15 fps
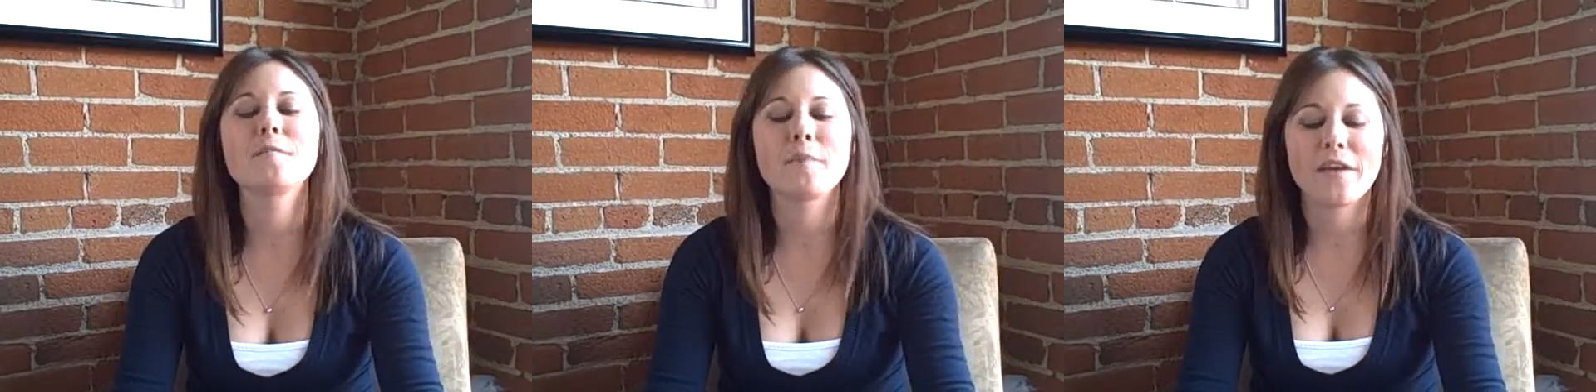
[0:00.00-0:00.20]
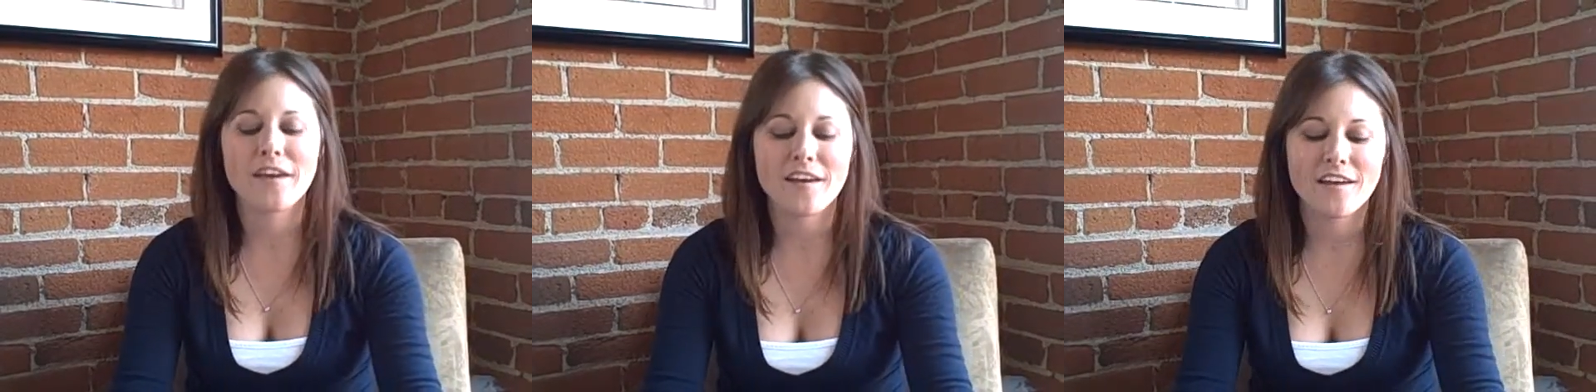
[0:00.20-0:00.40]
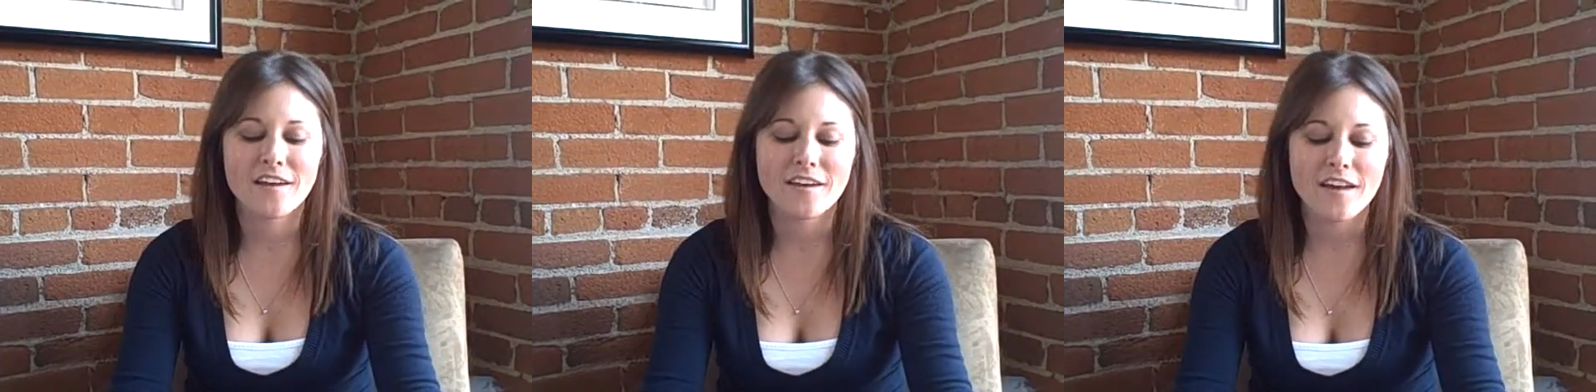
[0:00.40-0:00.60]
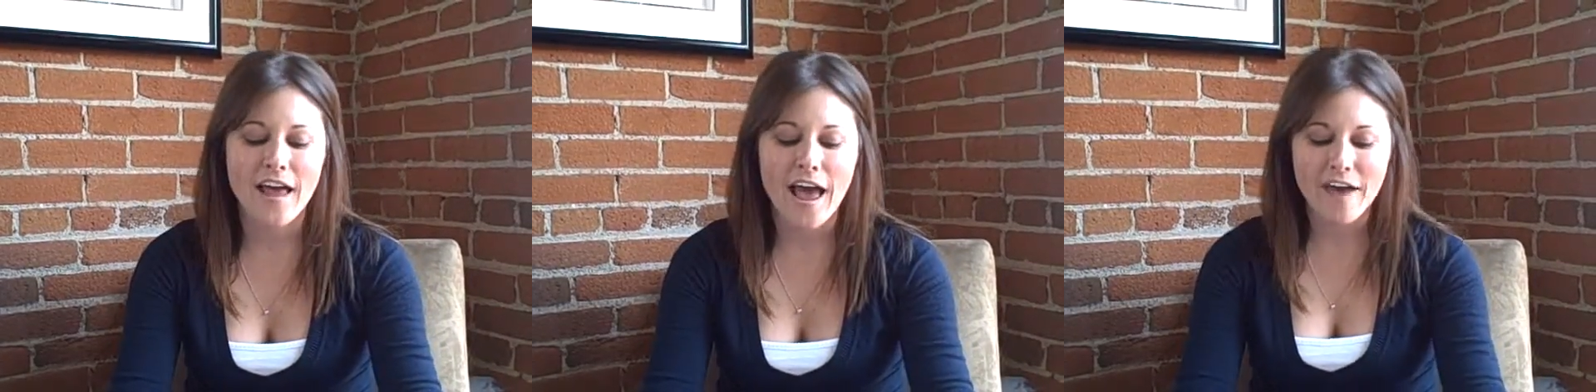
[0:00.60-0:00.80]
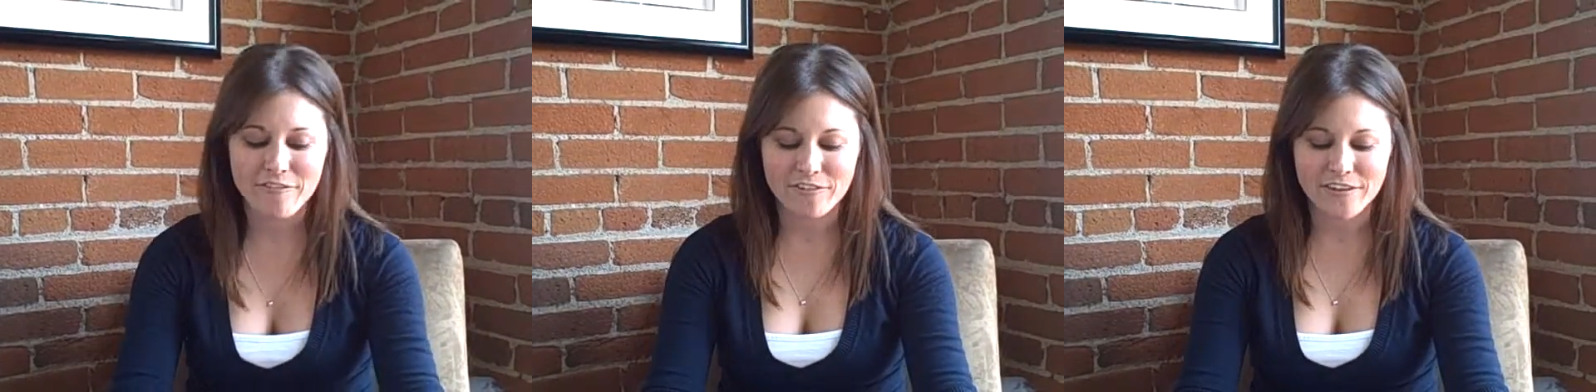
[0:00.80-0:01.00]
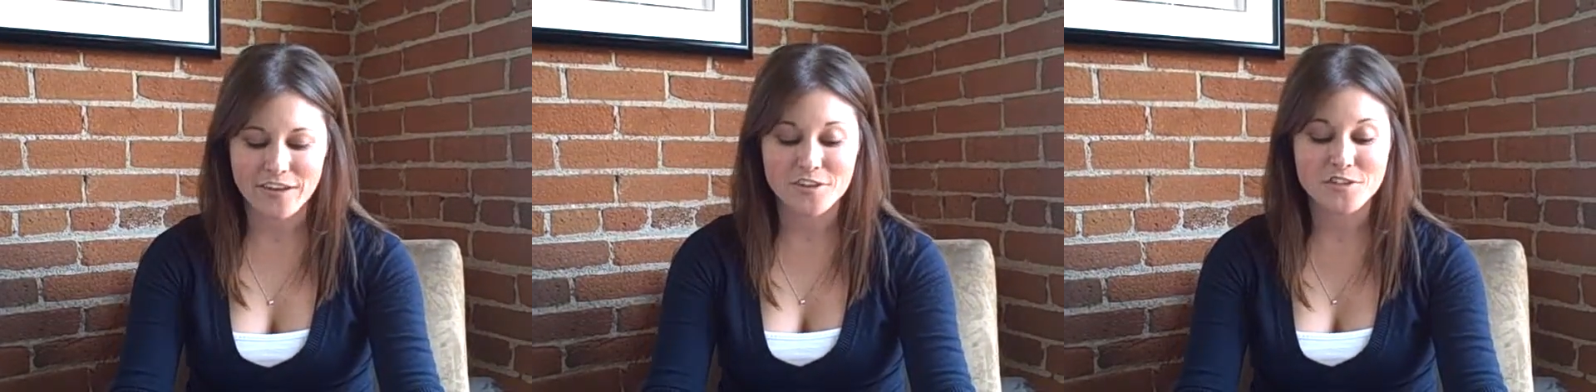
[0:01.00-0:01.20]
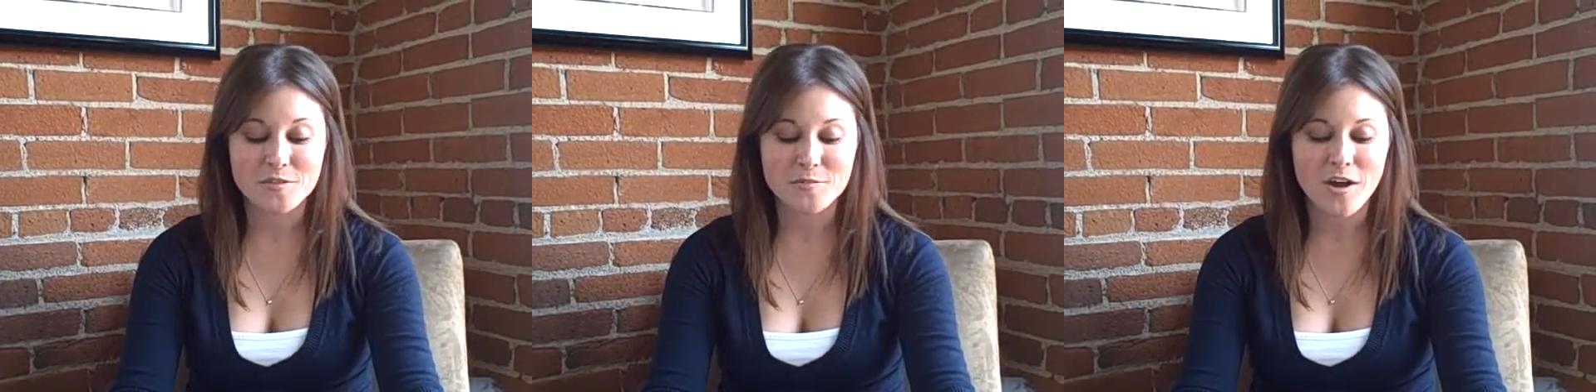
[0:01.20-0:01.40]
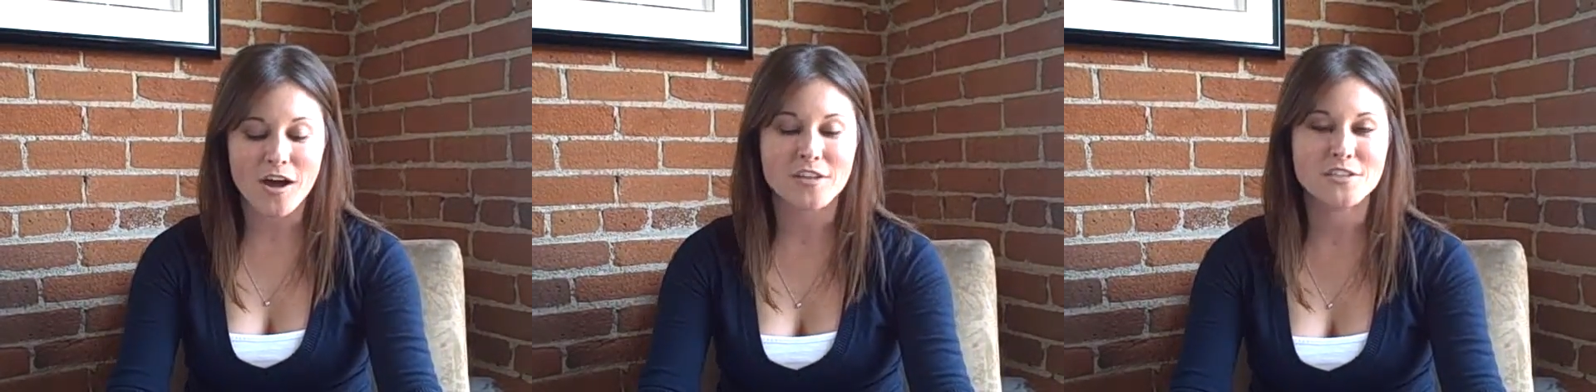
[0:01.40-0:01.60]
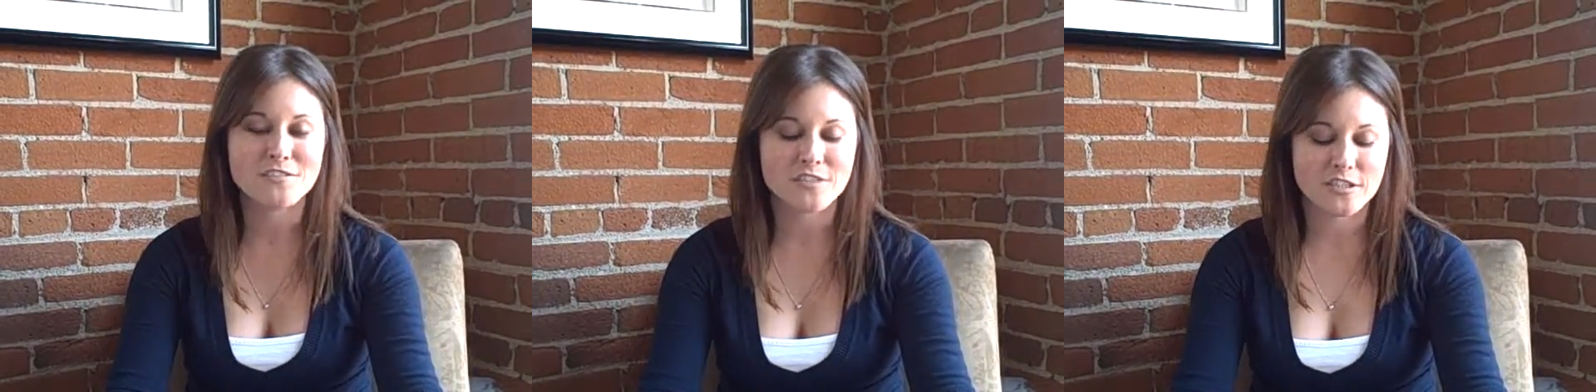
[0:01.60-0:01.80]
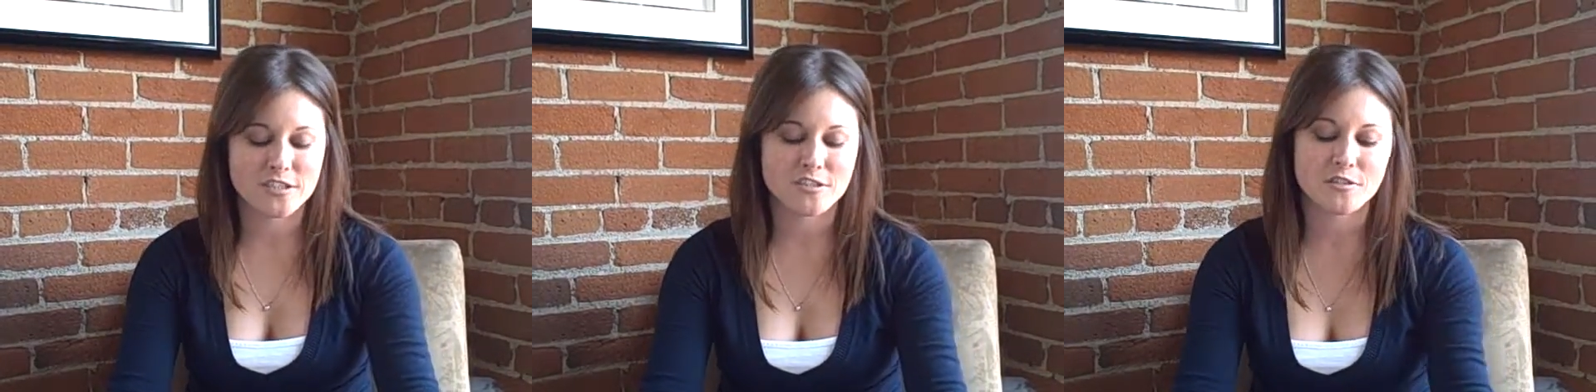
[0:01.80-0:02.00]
been having under some controversy.